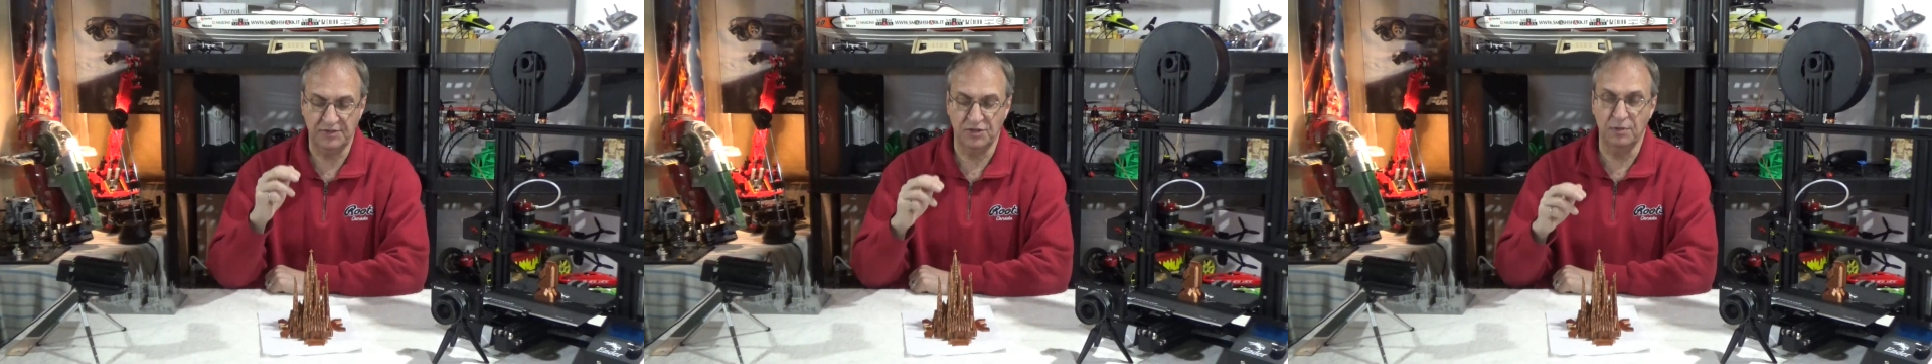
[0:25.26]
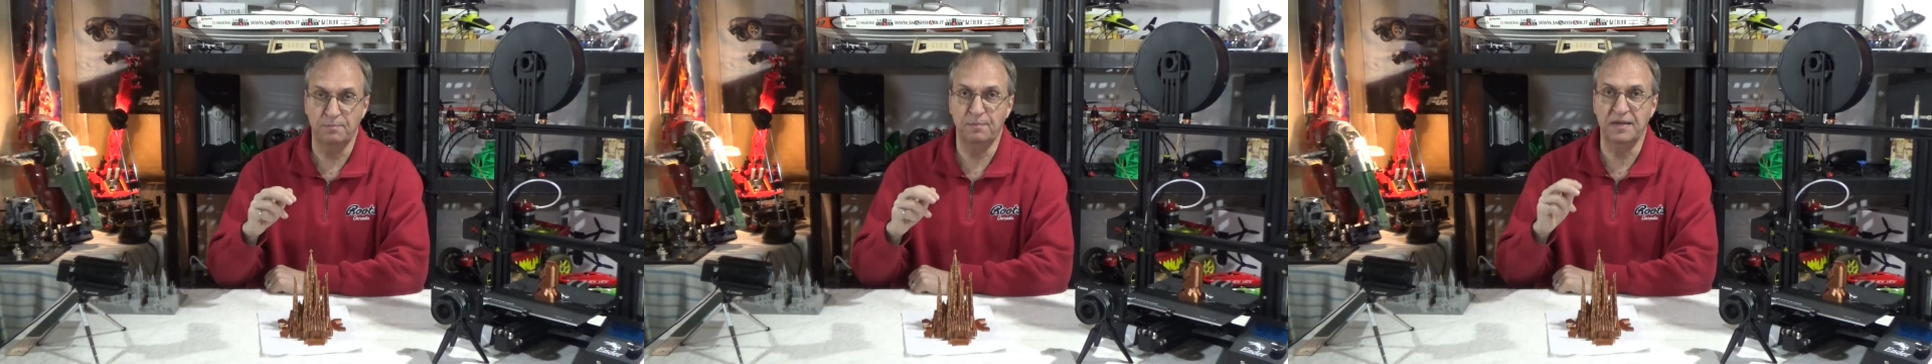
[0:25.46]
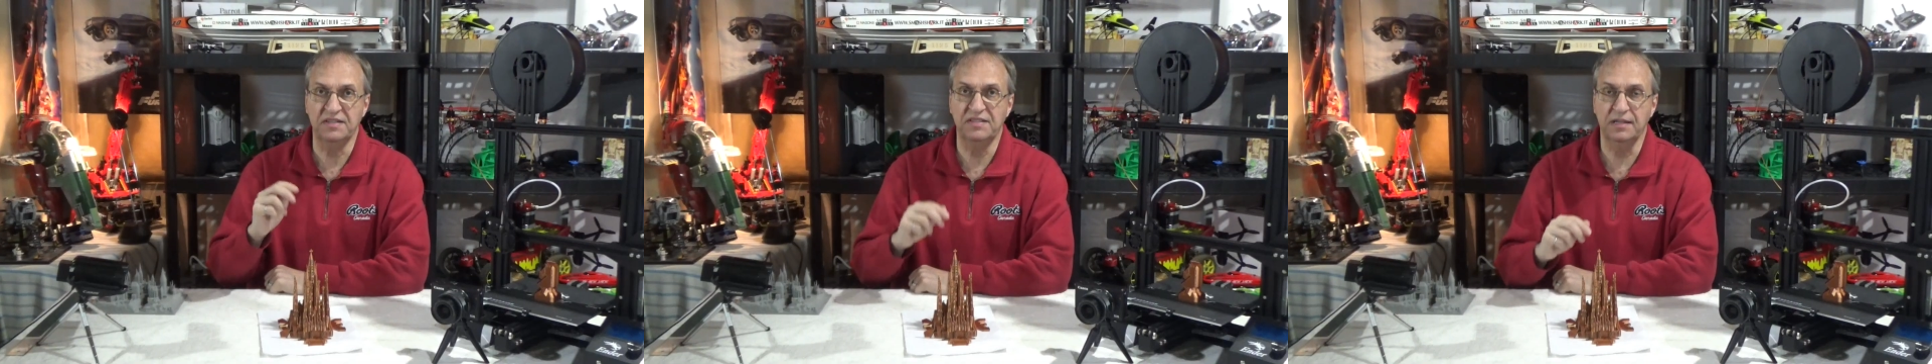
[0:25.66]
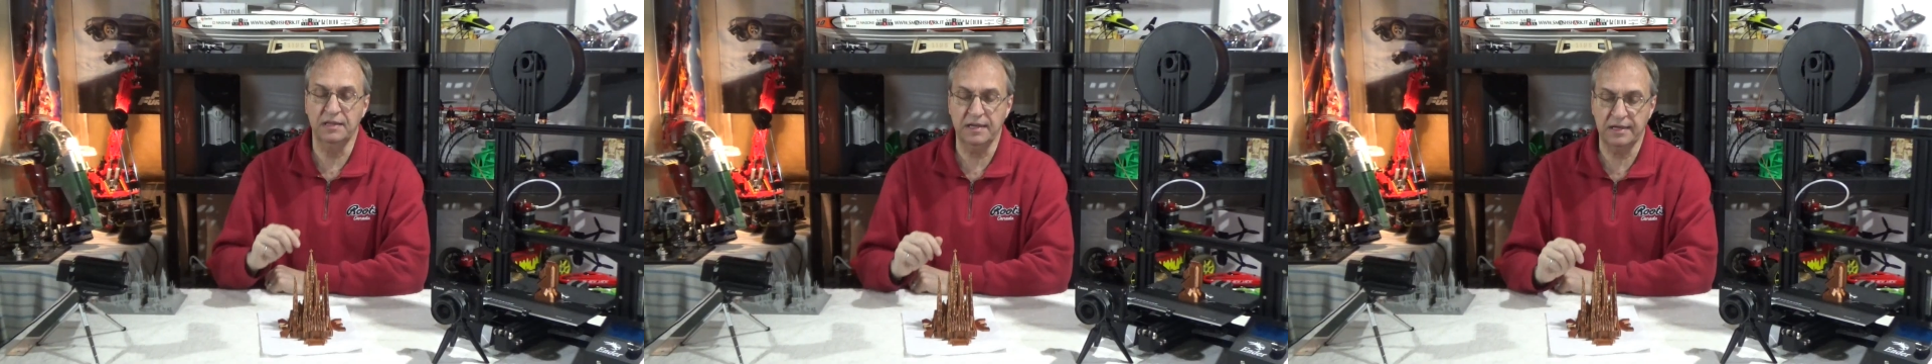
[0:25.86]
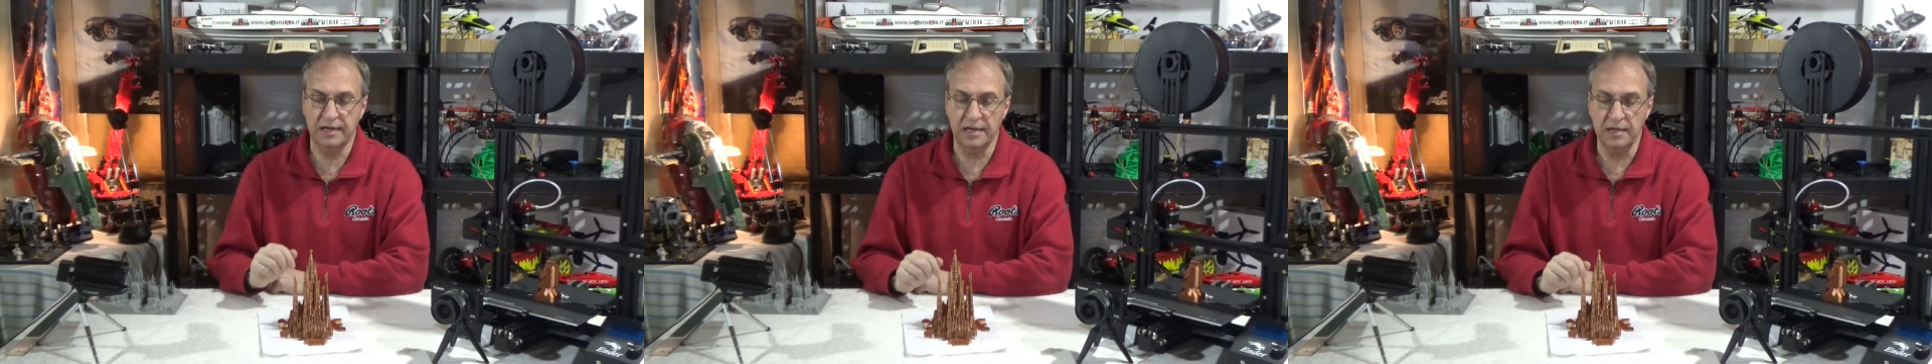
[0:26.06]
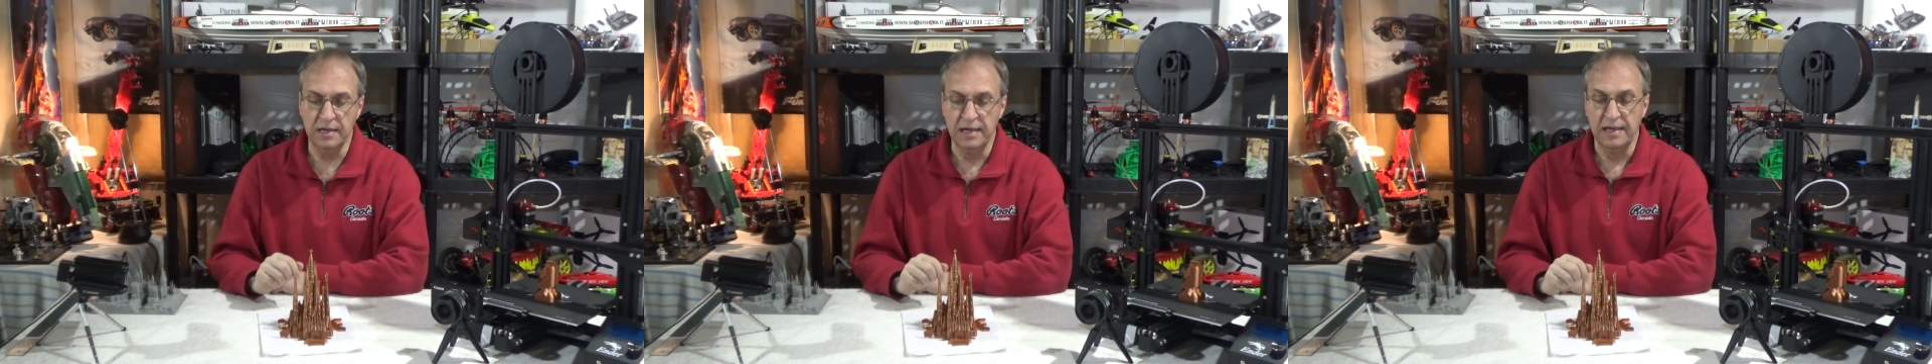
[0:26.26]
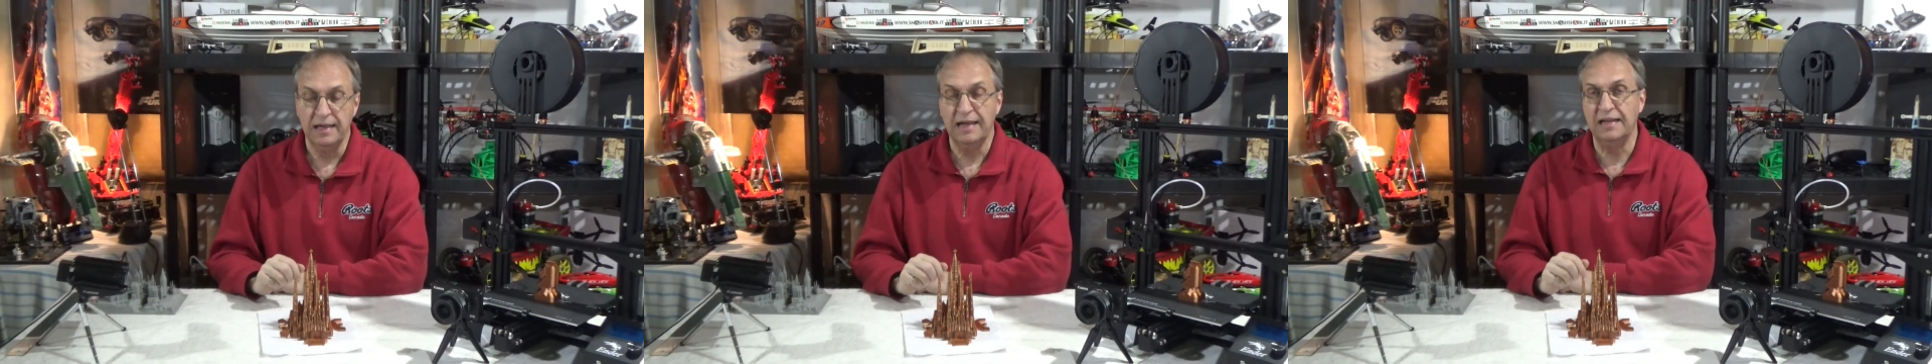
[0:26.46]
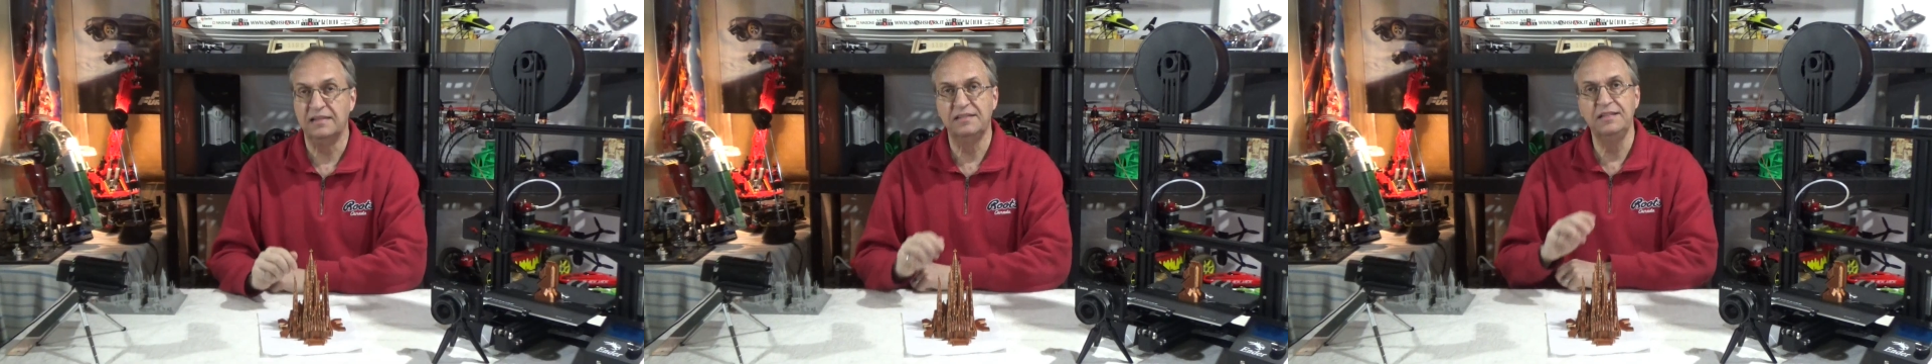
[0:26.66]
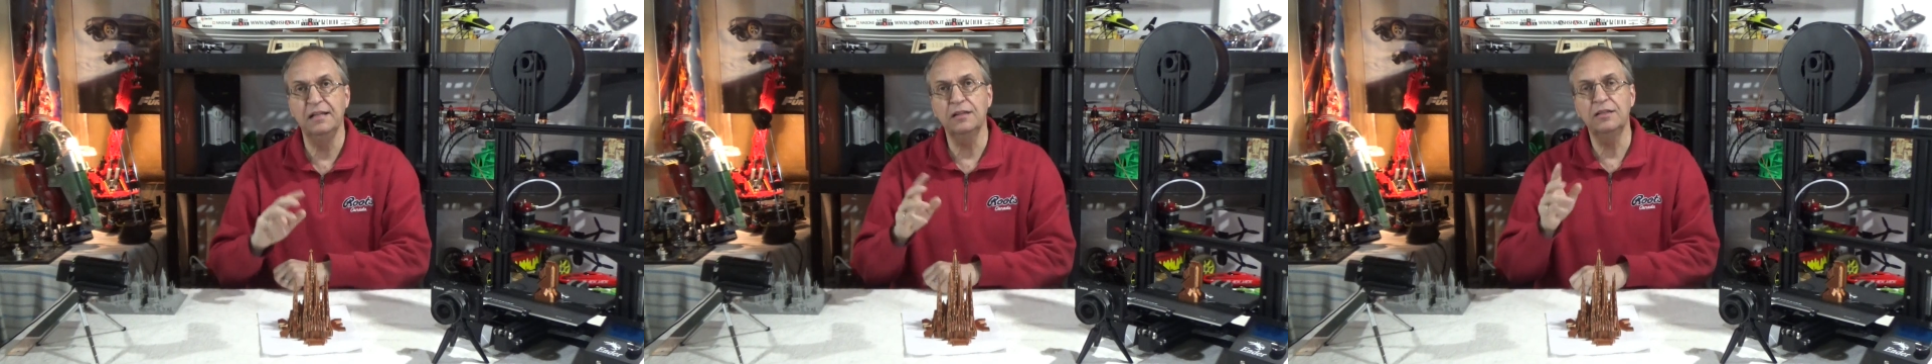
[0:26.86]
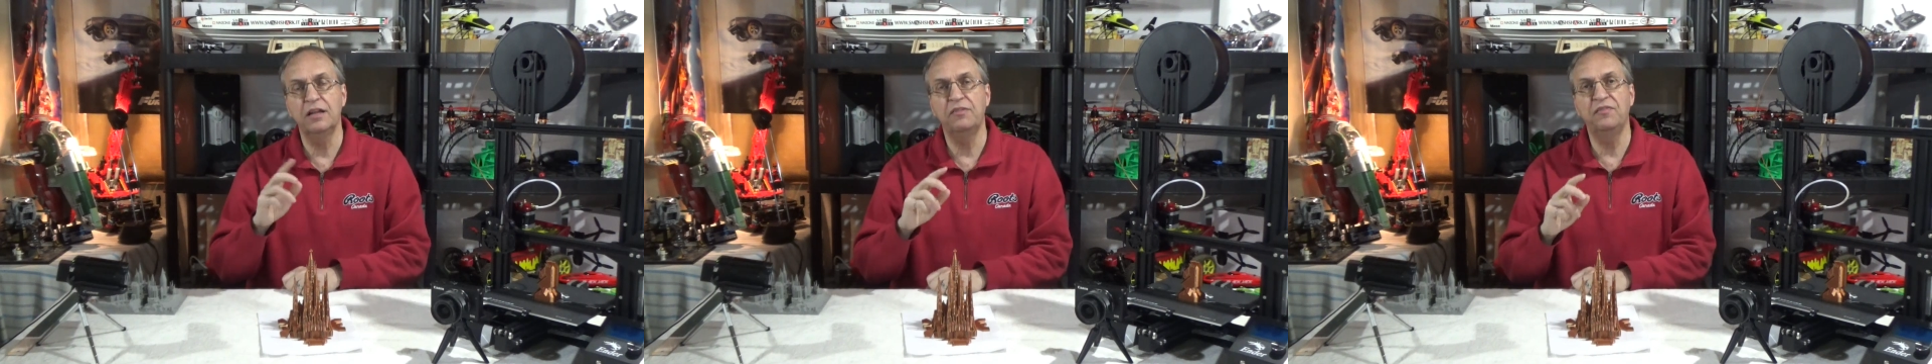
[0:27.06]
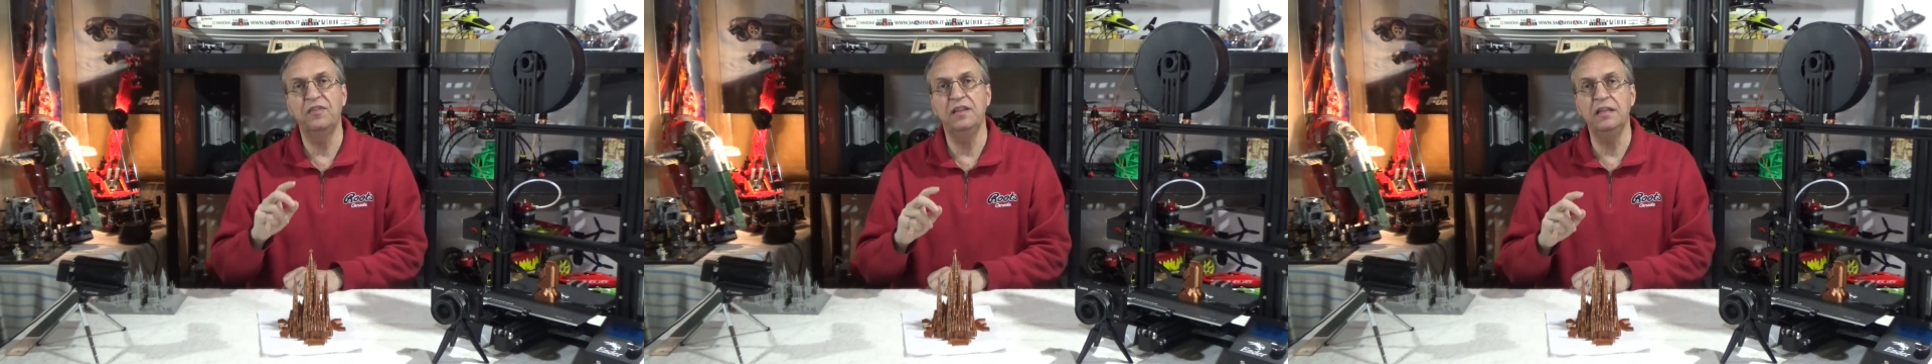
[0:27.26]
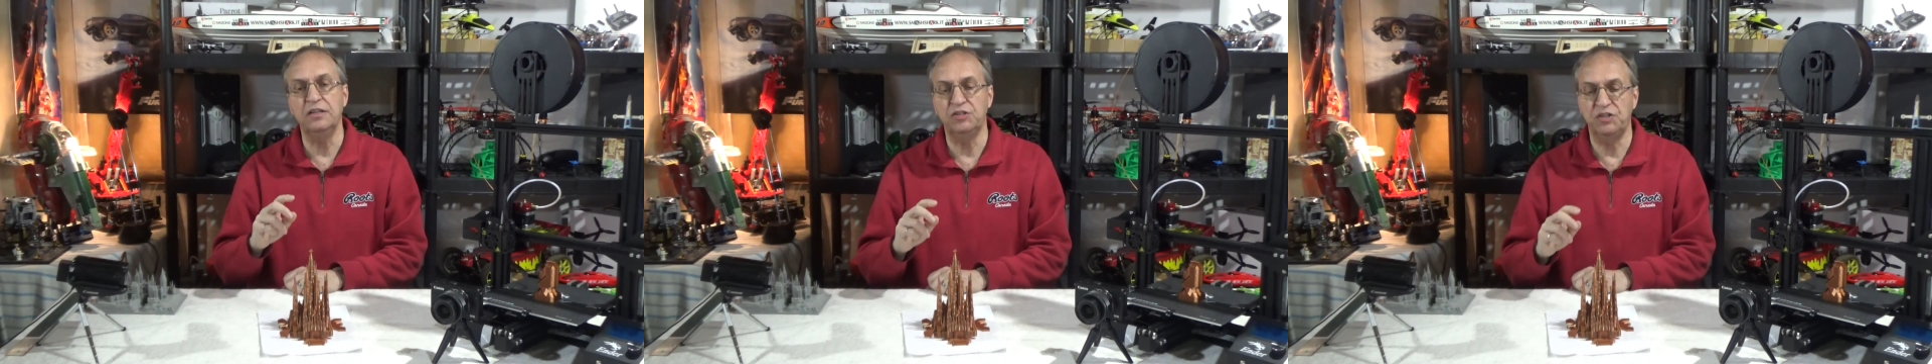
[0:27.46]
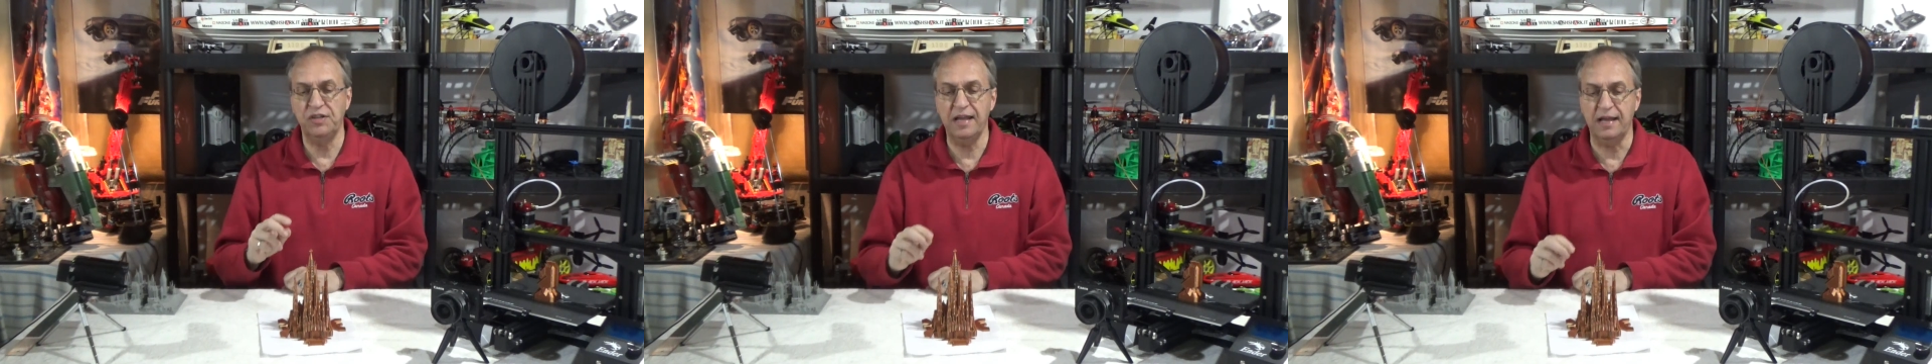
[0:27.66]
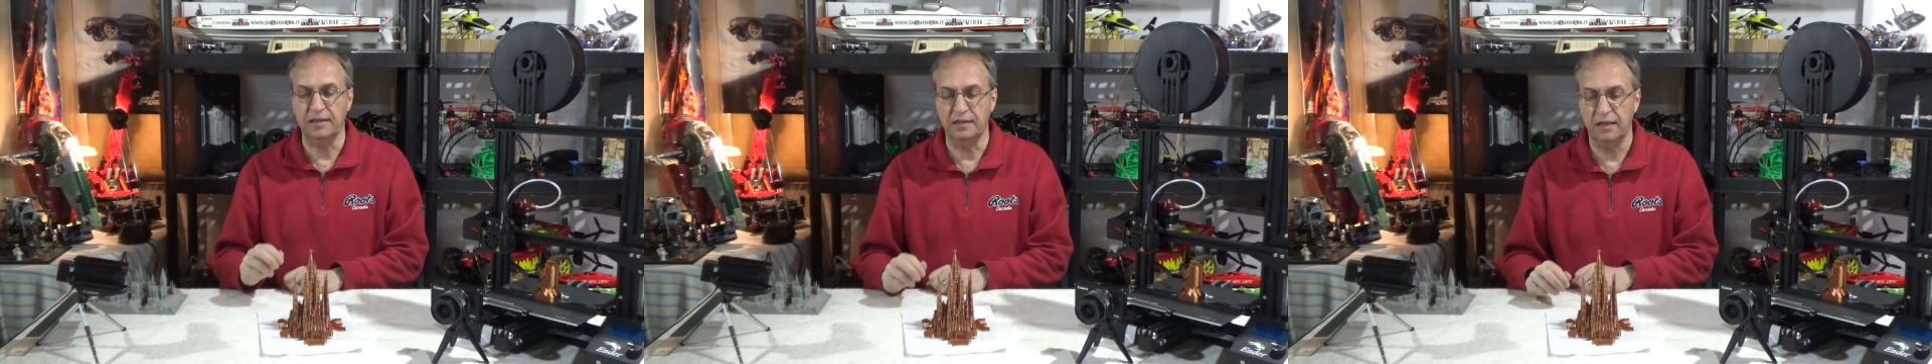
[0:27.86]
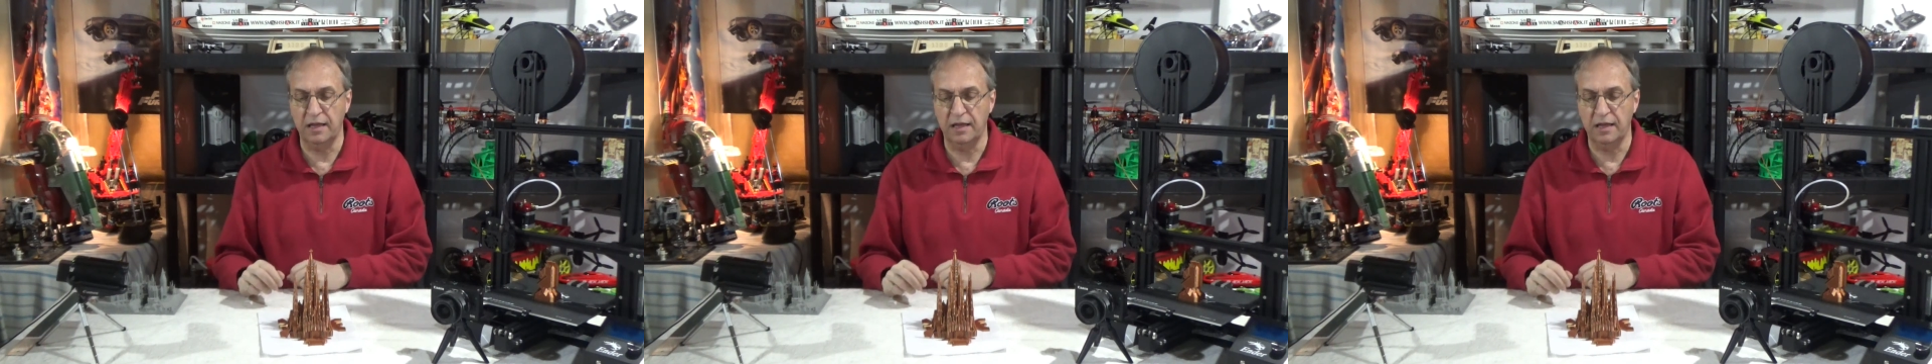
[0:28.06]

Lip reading: a basilica. It's still not finished yet.